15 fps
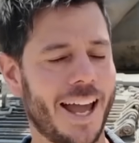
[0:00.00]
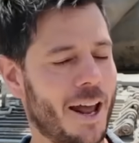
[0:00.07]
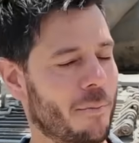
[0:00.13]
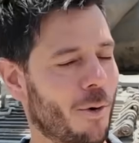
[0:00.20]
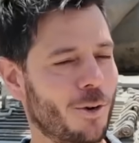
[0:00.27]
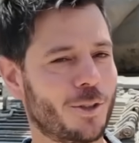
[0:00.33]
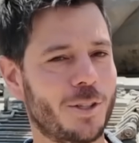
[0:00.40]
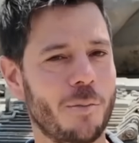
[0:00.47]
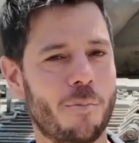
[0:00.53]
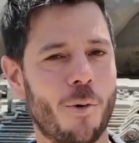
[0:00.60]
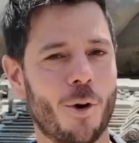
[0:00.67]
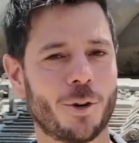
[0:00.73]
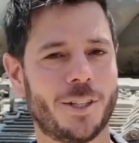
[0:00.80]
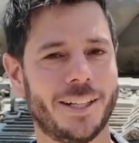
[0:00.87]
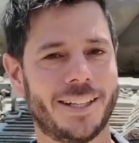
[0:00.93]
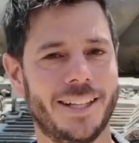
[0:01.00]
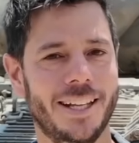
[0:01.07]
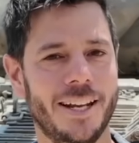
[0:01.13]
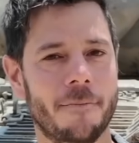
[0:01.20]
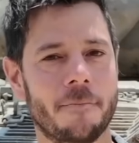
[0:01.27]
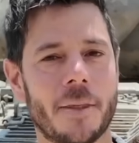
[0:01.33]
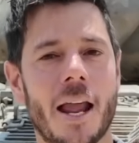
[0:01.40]
And most
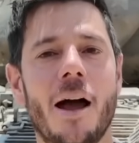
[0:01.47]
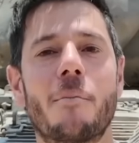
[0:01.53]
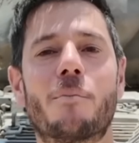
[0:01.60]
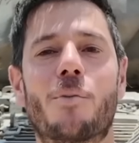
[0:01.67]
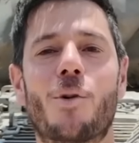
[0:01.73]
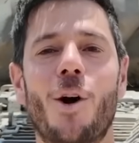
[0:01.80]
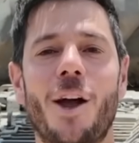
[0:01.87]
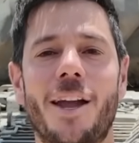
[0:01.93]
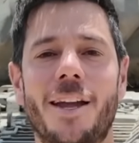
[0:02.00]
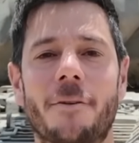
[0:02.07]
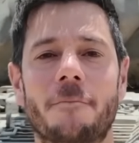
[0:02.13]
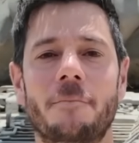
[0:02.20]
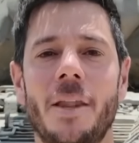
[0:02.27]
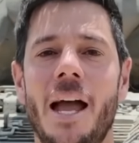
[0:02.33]
importantly, pray.